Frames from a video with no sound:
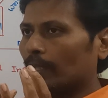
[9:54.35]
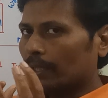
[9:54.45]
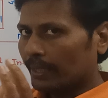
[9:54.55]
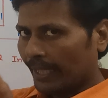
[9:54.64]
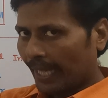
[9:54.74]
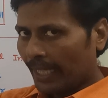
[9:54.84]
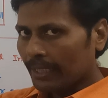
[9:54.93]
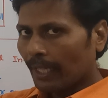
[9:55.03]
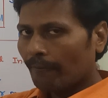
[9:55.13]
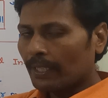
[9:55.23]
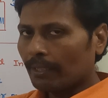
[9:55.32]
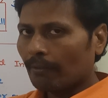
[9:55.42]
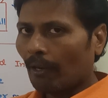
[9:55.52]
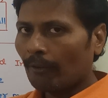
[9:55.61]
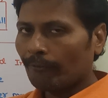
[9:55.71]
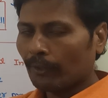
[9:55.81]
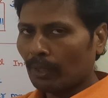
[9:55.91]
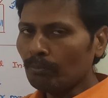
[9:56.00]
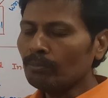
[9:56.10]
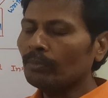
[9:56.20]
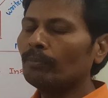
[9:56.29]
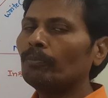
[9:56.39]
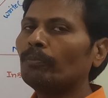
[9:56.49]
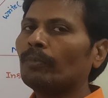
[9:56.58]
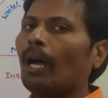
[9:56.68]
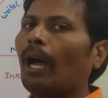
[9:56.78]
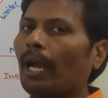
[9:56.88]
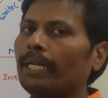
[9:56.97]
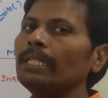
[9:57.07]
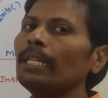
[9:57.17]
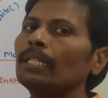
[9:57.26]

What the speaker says: take the withdrawal form and